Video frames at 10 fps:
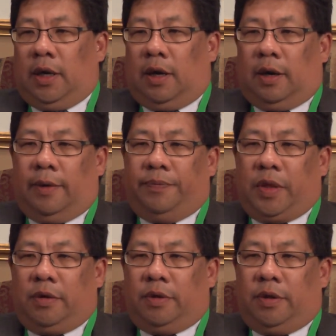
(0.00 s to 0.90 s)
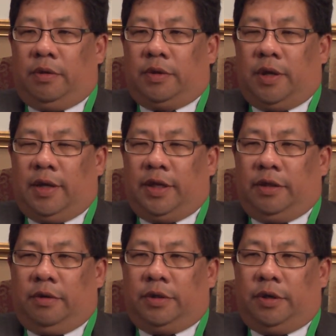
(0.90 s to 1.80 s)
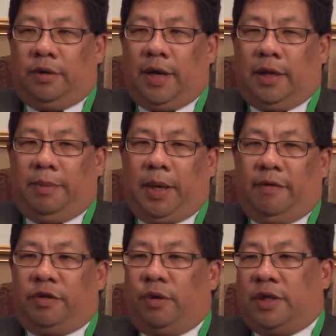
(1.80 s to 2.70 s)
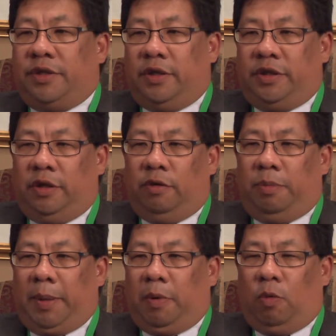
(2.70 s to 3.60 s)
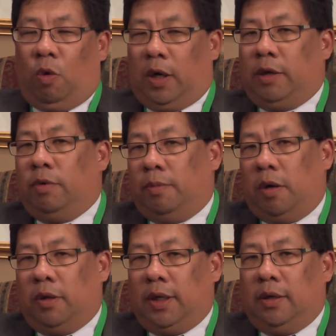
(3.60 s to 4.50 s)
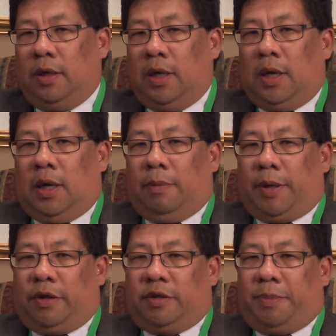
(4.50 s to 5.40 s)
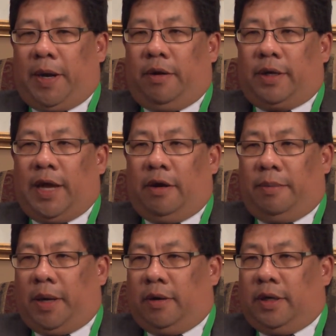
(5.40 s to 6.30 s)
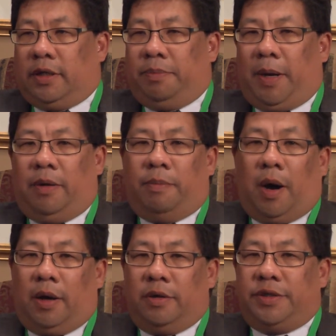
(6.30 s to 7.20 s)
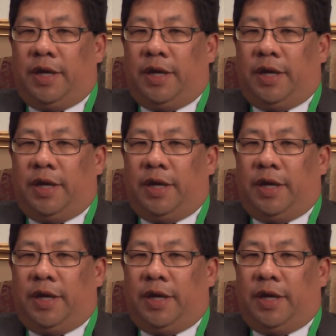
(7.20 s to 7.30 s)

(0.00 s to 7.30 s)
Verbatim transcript: Um, there, there's, I think there's a certain element of trust issue with people working remotely, but there's better accountabilities, better models